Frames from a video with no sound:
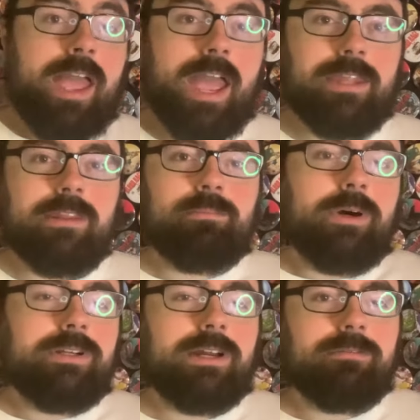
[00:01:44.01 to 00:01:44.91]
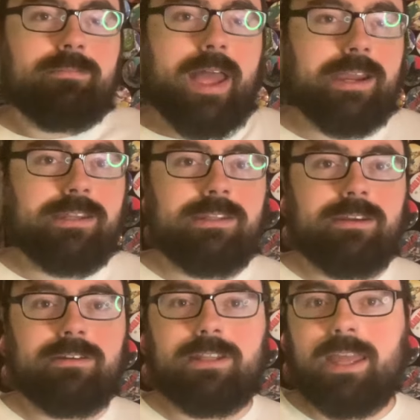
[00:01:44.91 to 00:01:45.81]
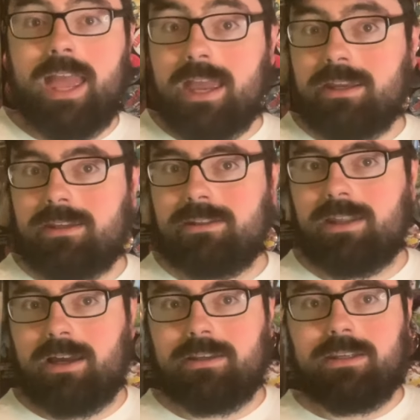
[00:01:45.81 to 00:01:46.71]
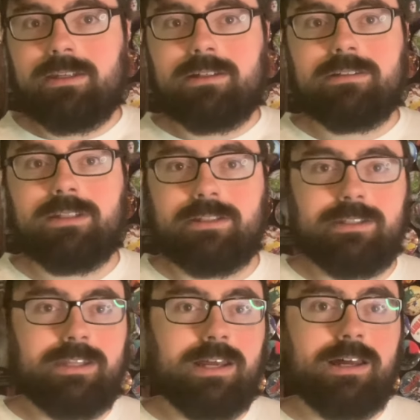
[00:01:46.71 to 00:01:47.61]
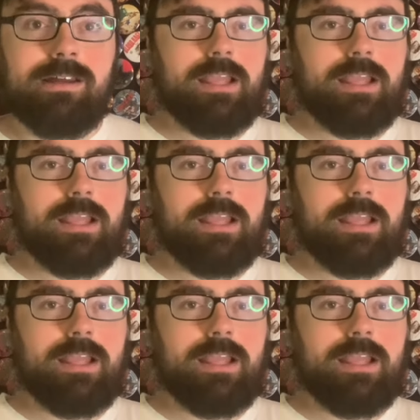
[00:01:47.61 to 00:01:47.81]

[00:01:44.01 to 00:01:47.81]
and the brother comes back and is like, hey, he's not here, da da da,